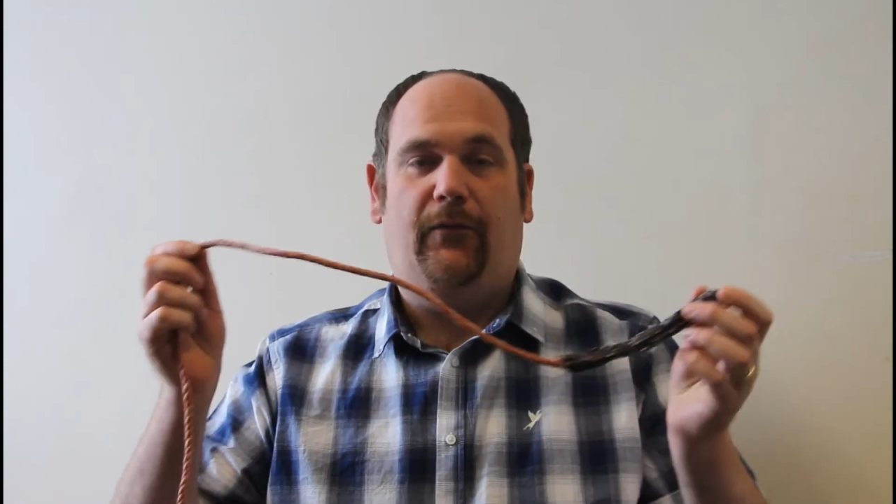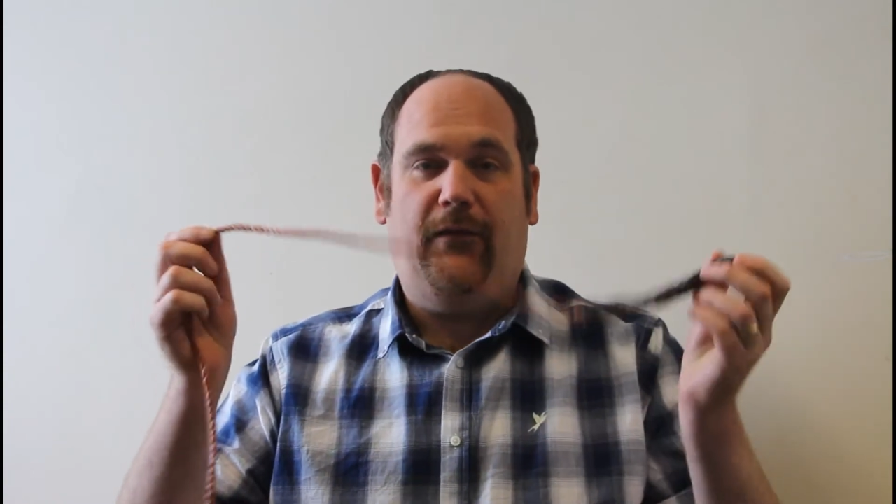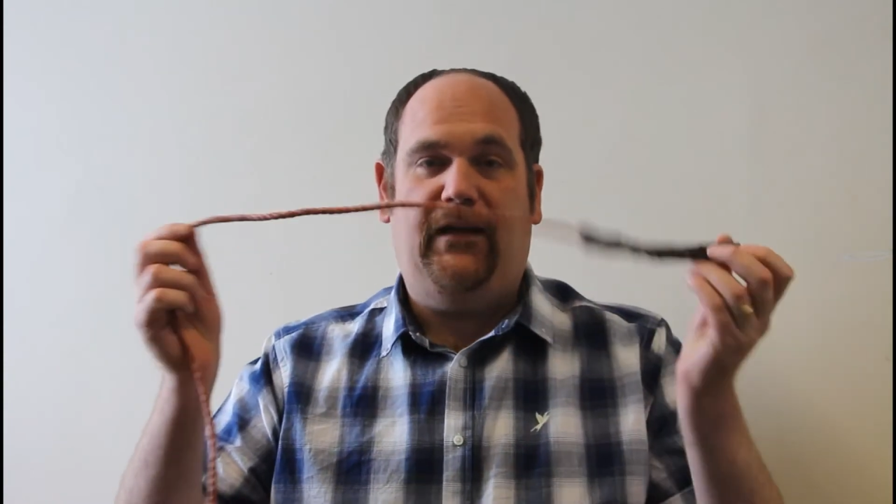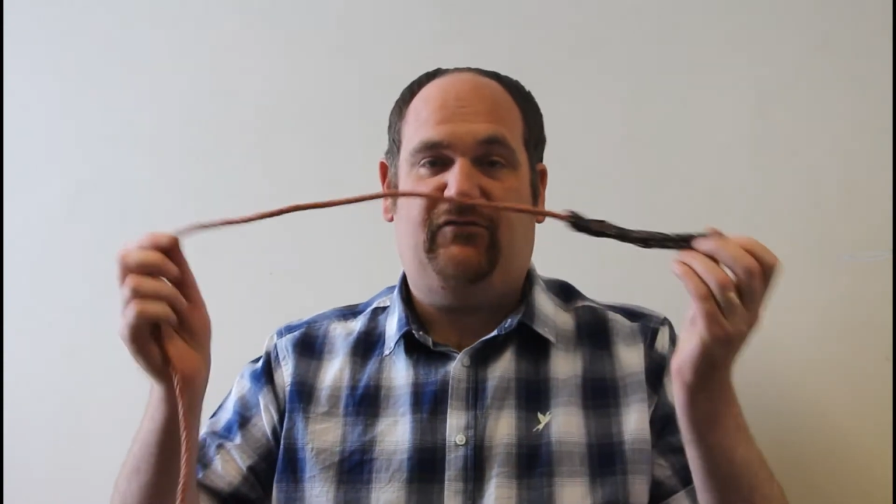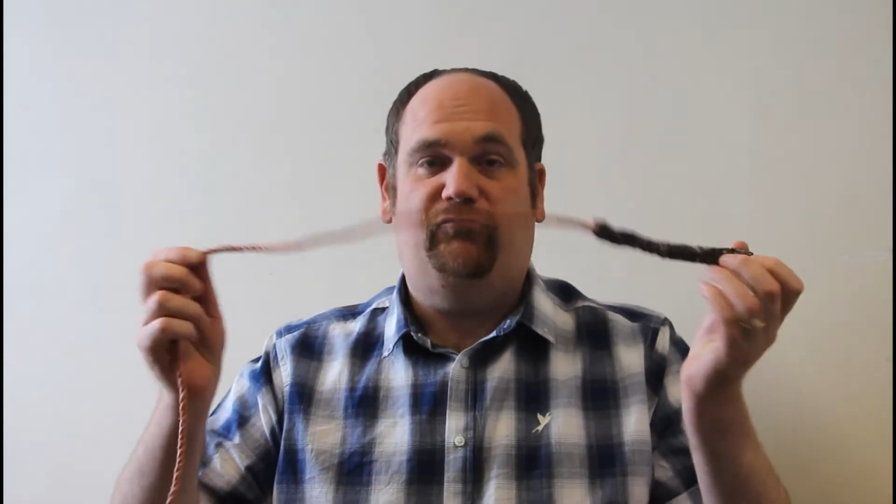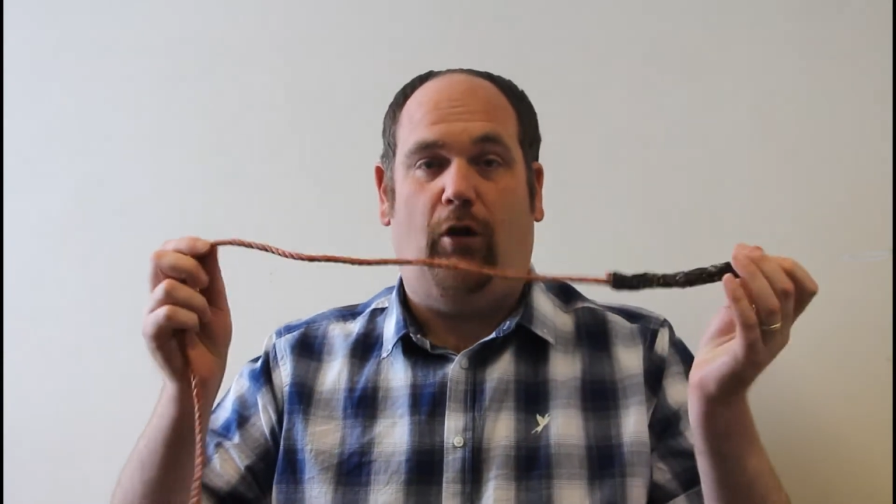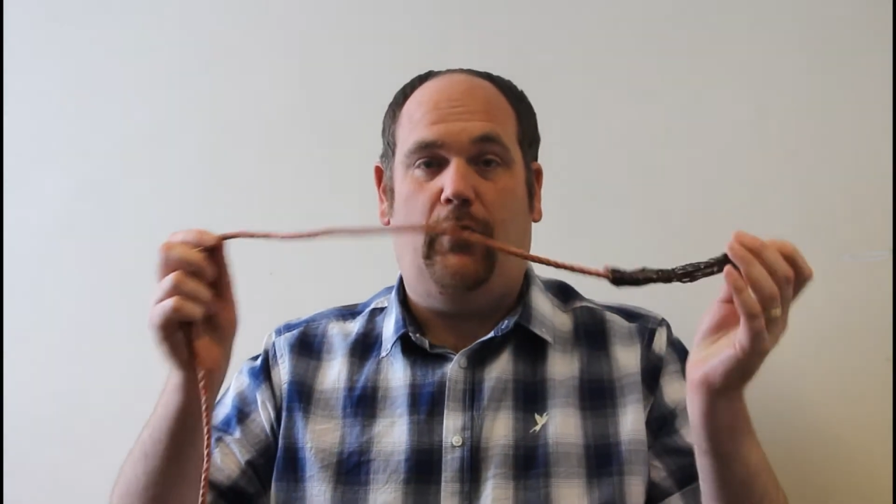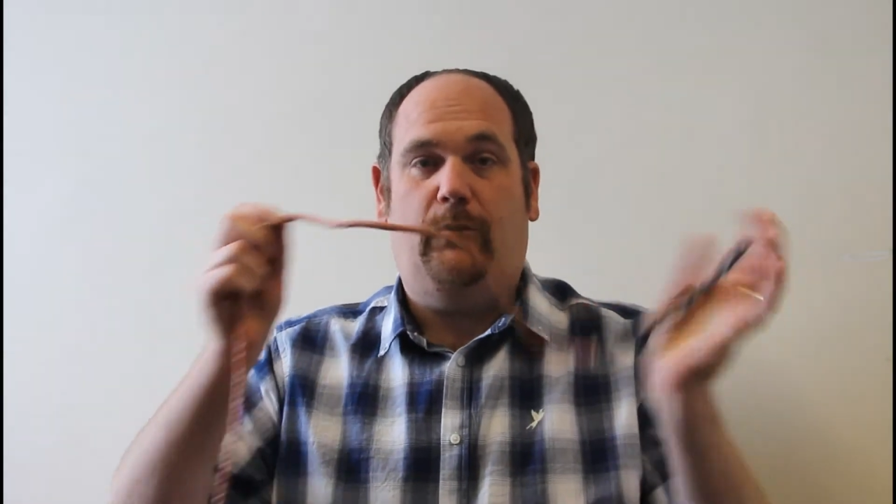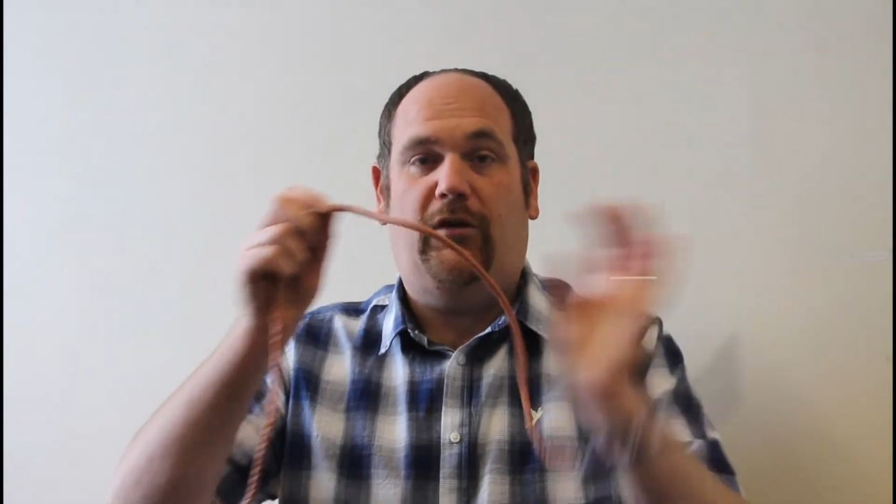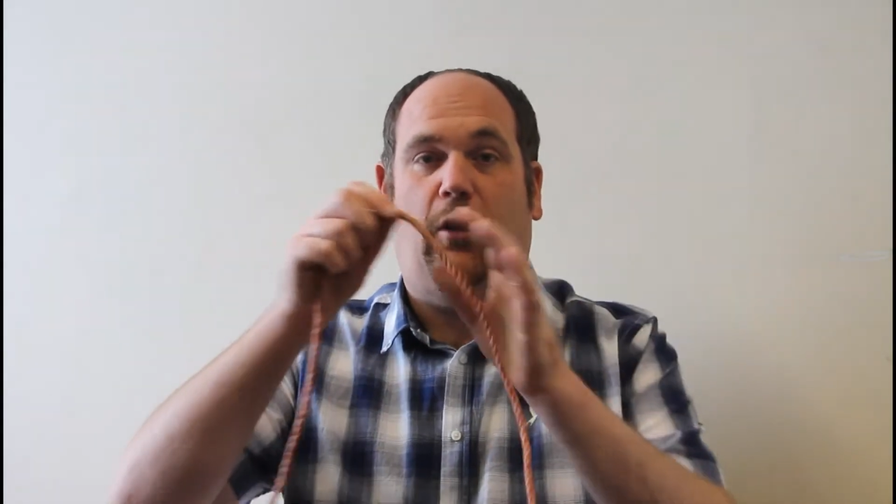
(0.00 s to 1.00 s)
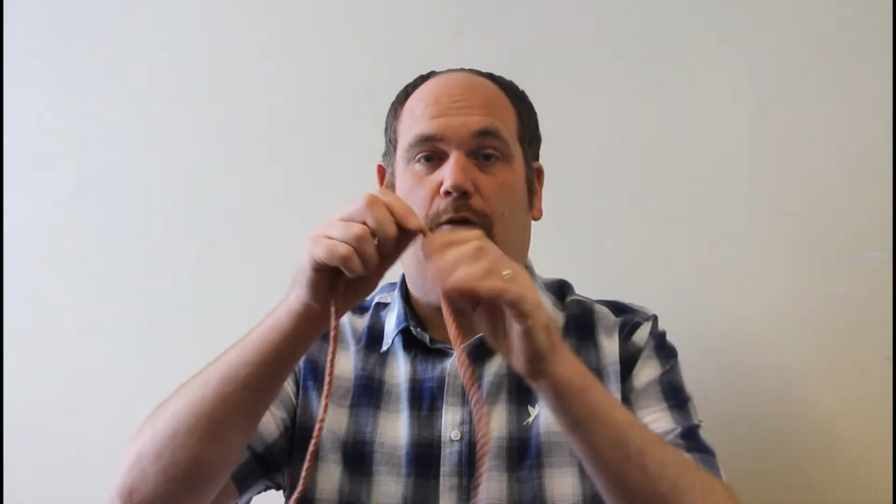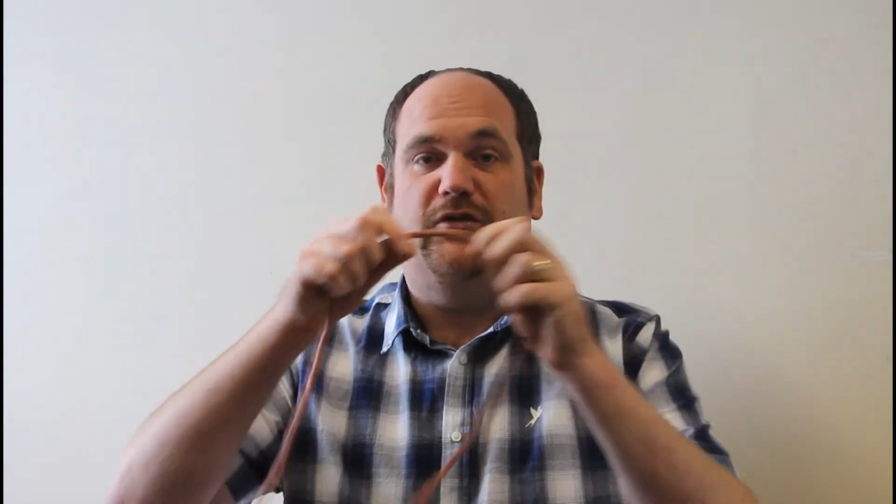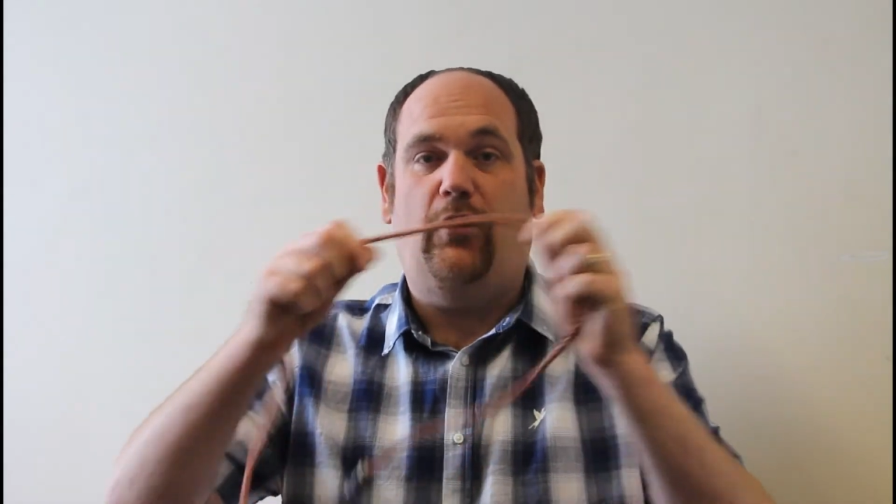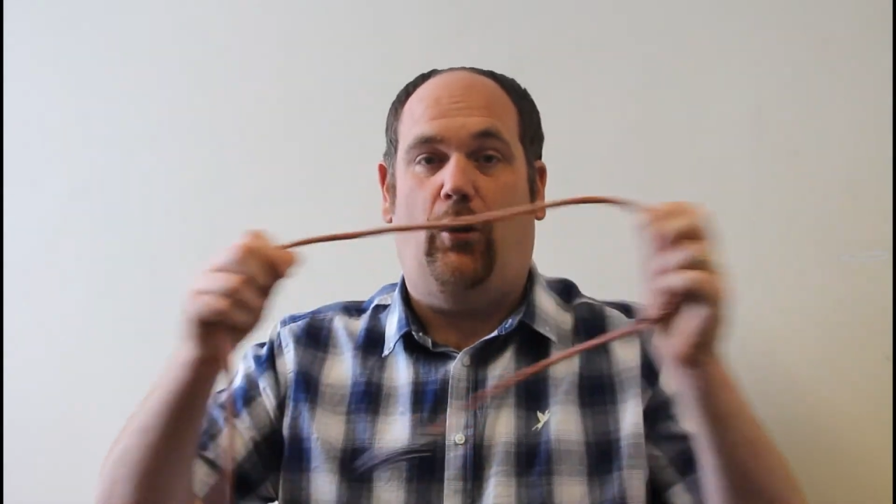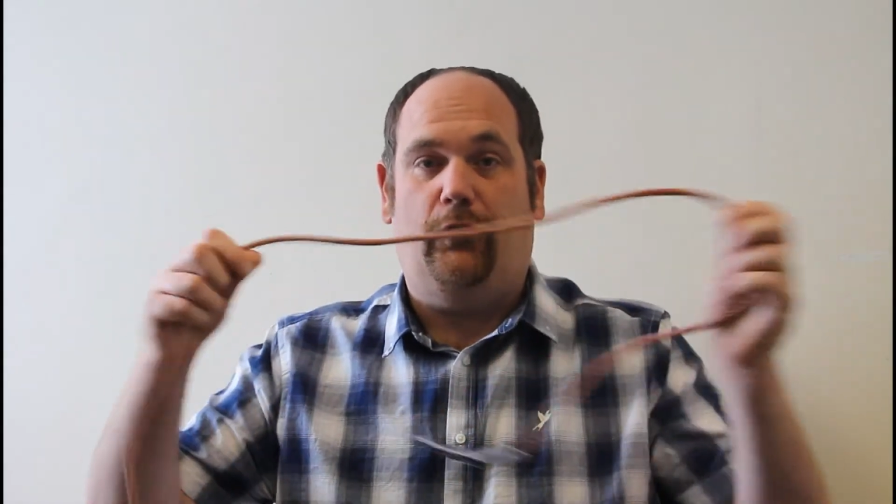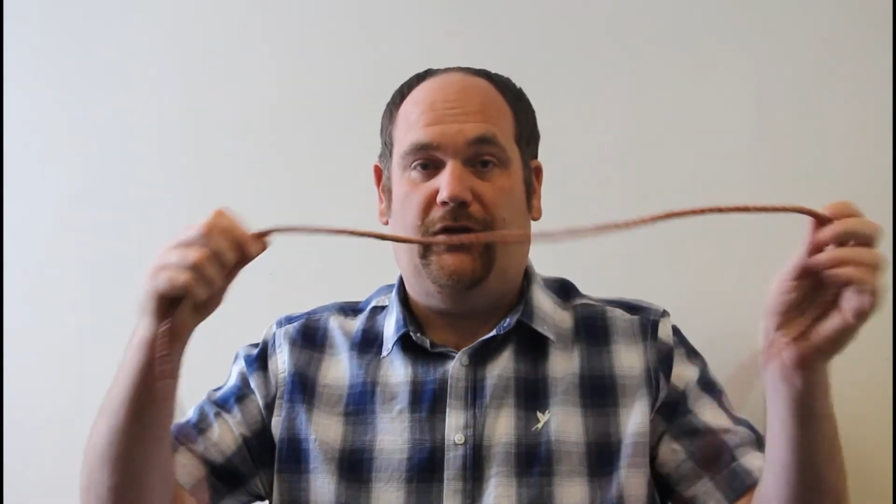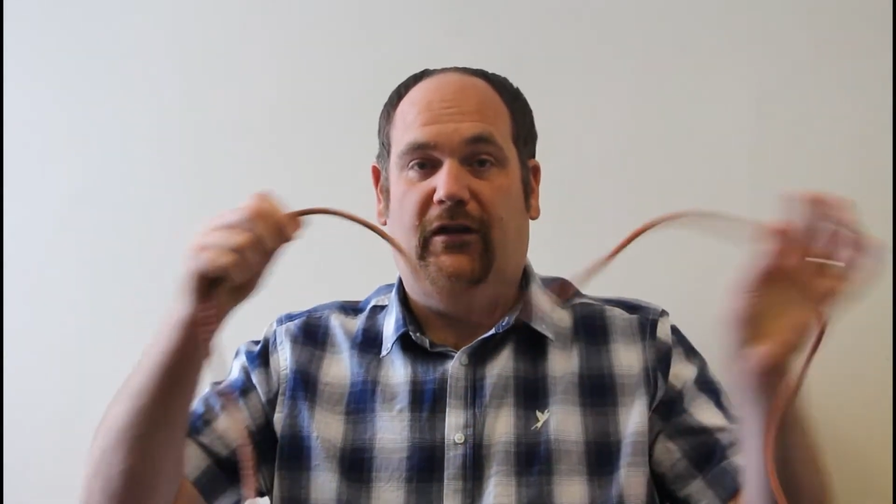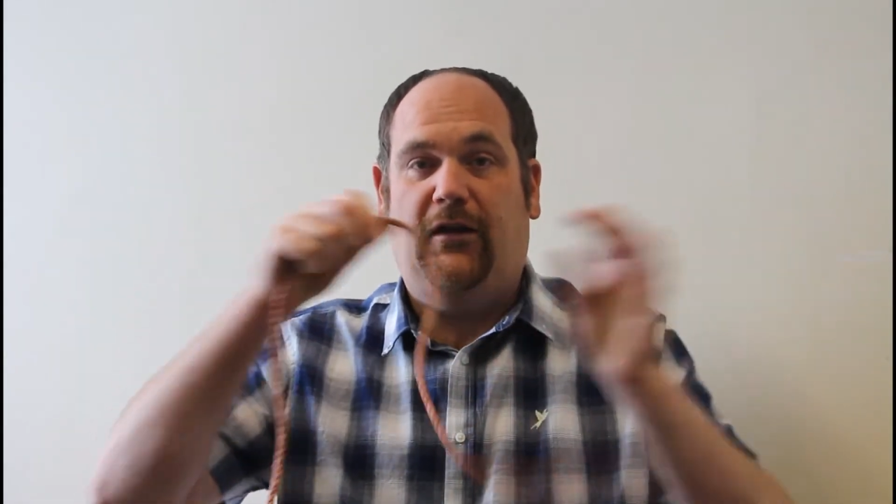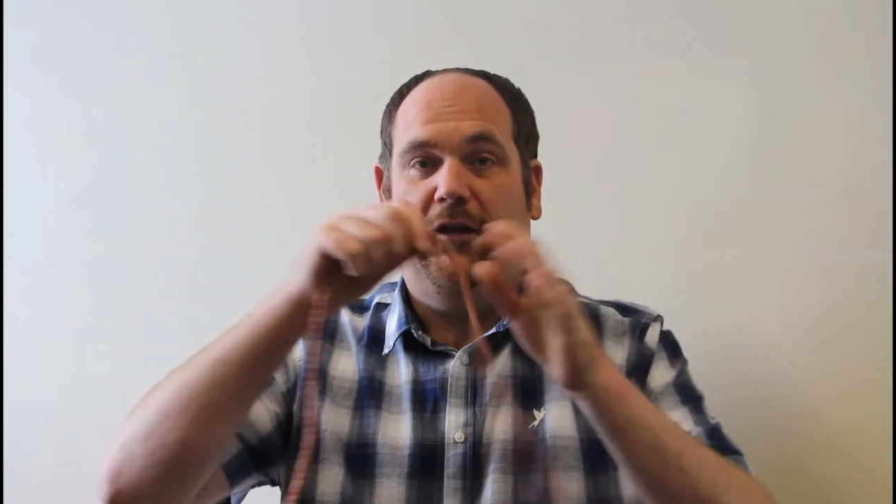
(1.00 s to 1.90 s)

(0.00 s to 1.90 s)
this rope goes on